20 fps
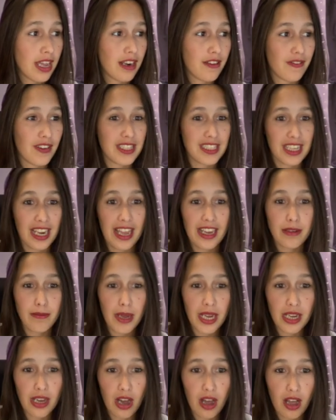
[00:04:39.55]
If I select
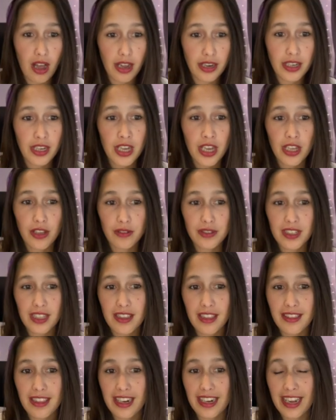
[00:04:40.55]
my card, you'll
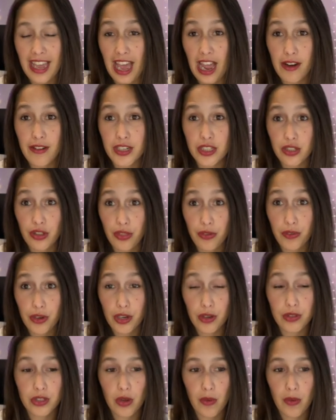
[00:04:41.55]
see that that carries through.